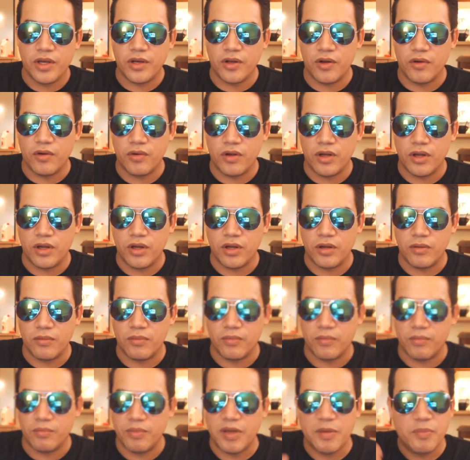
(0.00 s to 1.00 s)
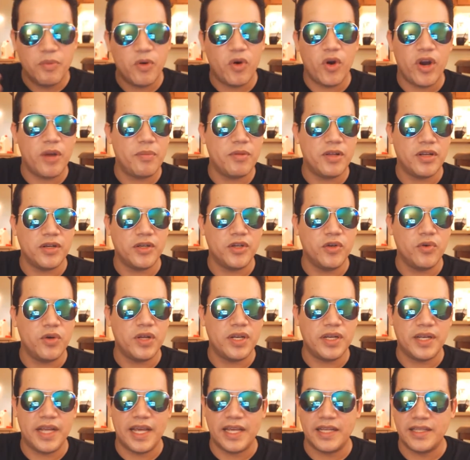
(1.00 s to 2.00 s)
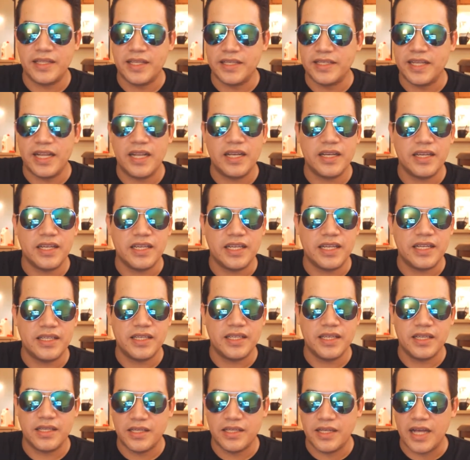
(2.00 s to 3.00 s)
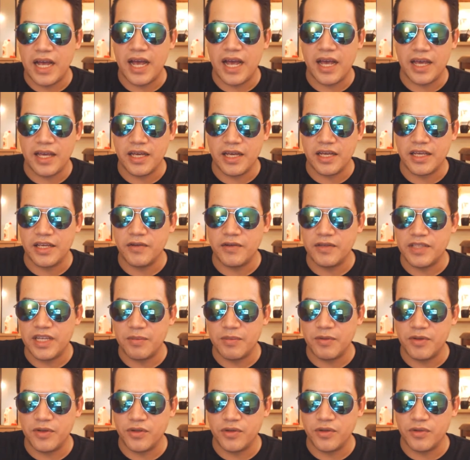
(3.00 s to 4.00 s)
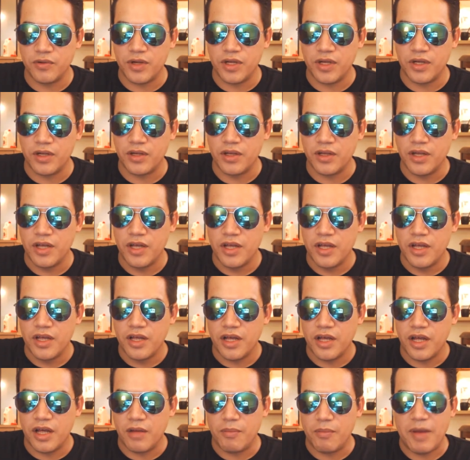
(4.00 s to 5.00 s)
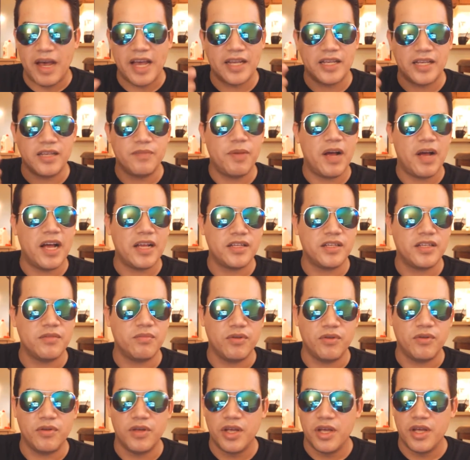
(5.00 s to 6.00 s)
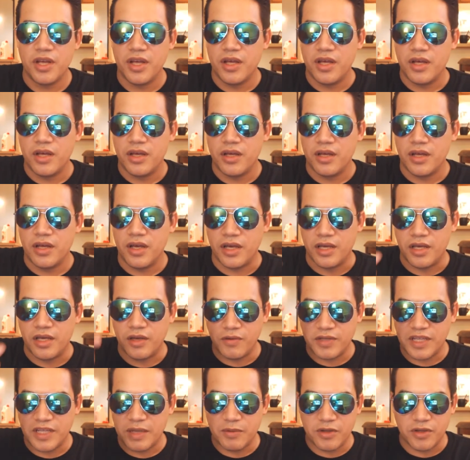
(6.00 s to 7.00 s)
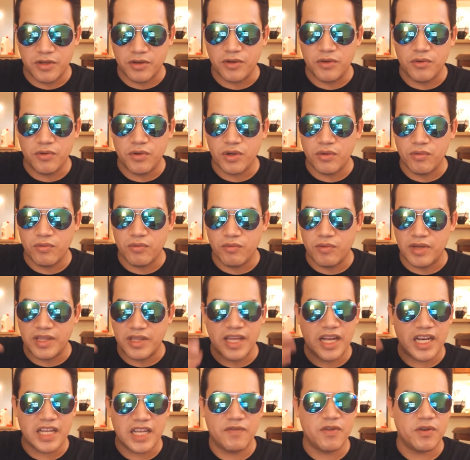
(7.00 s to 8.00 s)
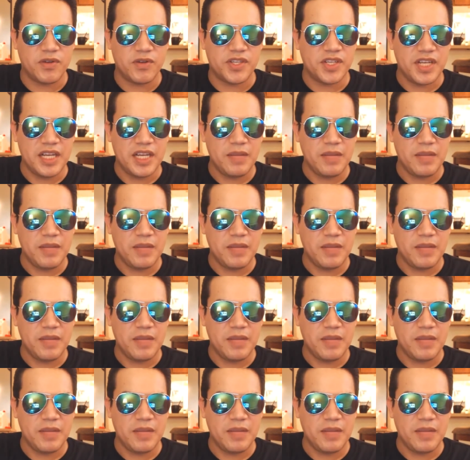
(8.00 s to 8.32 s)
You know, um, people are able to do it. Like the telekinesis guy, uh, he was able to uh, uh, mind possible. Uh, he was able to do it without even